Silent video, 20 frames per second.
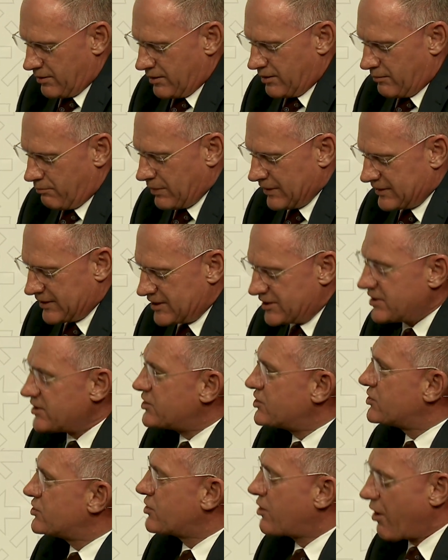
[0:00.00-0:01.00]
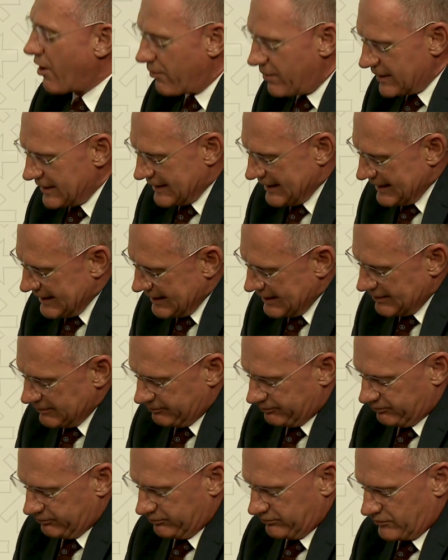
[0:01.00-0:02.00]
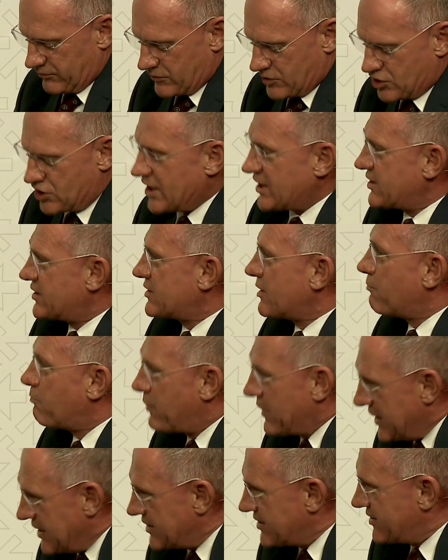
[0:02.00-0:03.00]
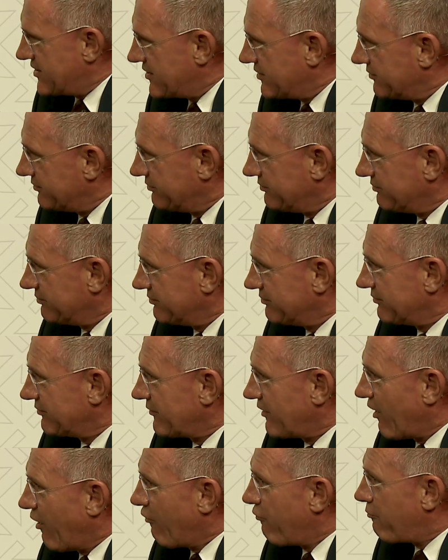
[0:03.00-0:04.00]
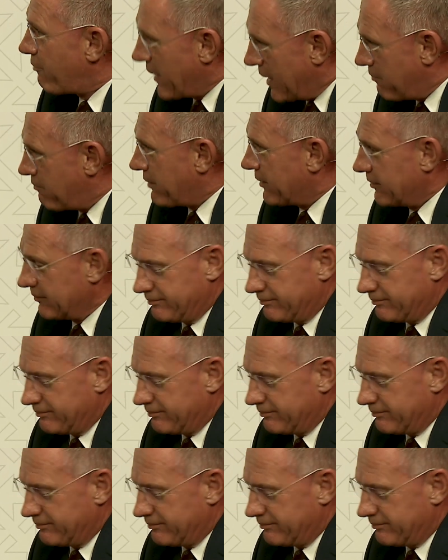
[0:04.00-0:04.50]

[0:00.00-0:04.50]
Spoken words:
But this is currently just a piece of paper.